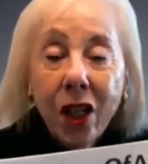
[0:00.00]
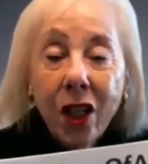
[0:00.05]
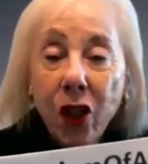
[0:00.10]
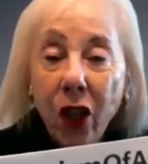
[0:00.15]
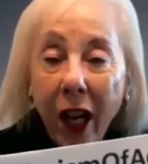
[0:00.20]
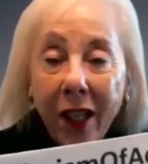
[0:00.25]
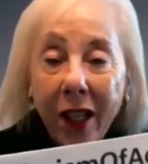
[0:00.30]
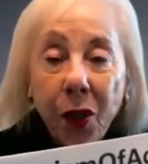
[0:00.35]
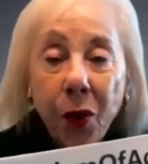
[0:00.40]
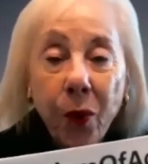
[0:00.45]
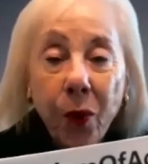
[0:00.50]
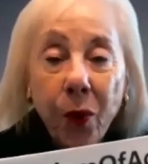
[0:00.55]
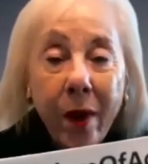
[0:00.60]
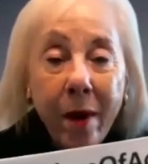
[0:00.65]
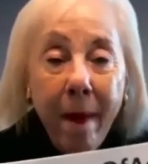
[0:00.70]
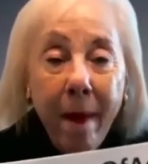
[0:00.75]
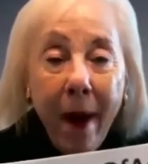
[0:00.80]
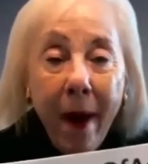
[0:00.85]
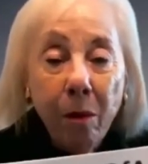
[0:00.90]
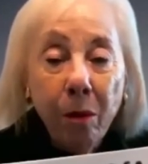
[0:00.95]
just
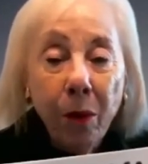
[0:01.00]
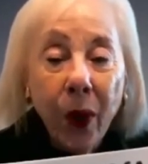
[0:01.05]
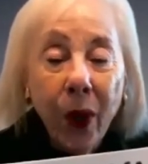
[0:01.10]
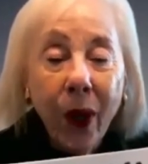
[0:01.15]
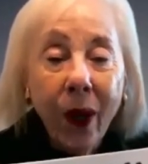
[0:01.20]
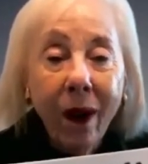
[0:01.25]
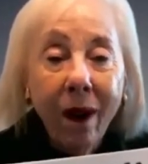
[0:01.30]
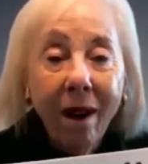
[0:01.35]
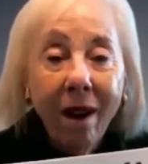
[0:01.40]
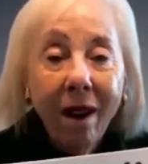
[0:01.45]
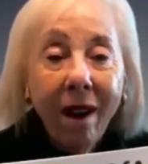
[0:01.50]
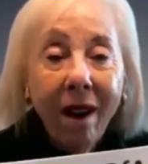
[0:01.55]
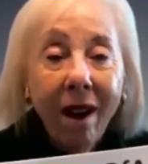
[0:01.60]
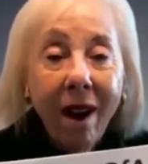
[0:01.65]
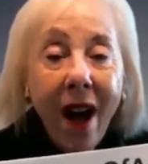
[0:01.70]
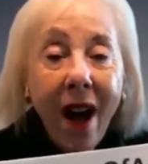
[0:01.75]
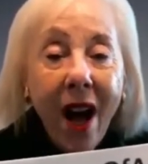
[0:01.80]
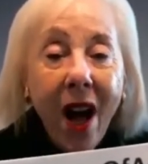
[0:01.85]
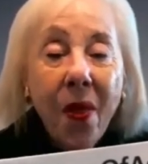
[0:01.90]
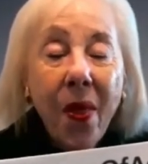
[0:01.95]
remember
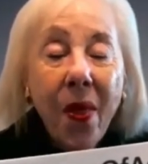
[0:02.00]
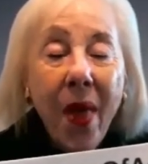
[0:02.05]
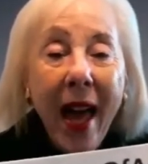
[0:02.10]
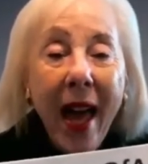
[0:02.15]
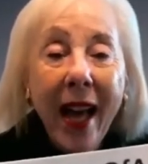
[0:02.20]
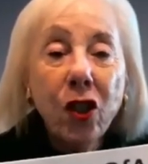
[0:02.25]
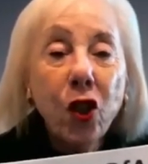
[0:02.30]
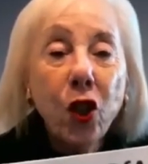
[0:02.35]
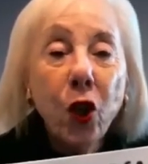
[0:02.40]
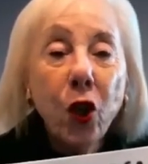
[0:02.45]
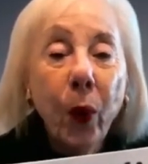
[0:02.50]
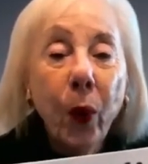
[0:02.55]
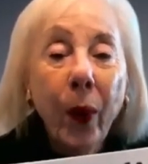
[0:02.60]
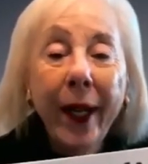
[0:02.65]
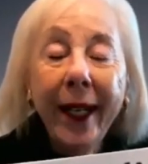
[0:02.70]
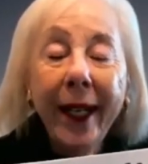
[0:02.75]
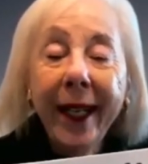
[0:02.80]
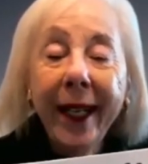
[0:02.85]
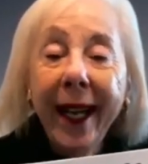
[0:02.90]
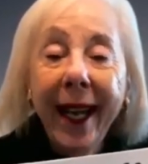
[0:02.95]
that
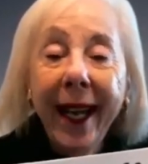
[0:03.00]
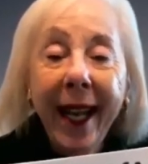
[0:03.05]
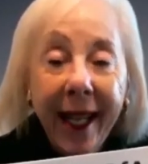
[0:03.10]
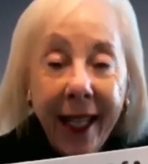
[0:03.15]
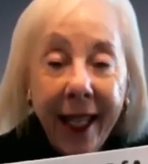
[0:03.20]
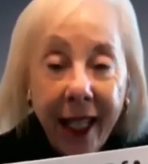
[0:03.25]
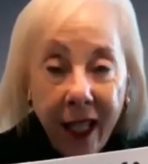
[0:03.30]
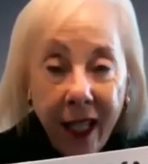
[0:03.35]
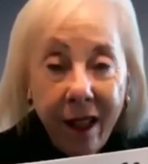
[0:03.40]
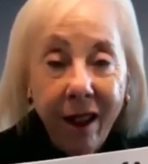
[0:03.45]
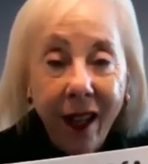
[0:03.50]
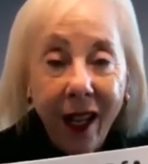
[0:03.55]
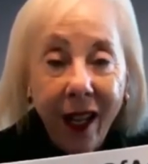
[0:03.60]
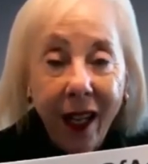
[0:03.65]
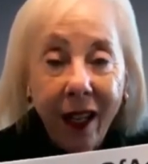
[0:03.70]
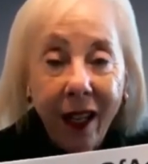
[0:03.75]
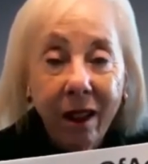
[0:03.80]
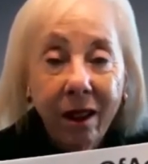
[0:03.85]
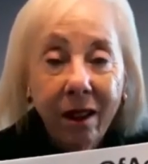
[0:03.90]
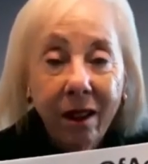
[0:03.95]
doing anything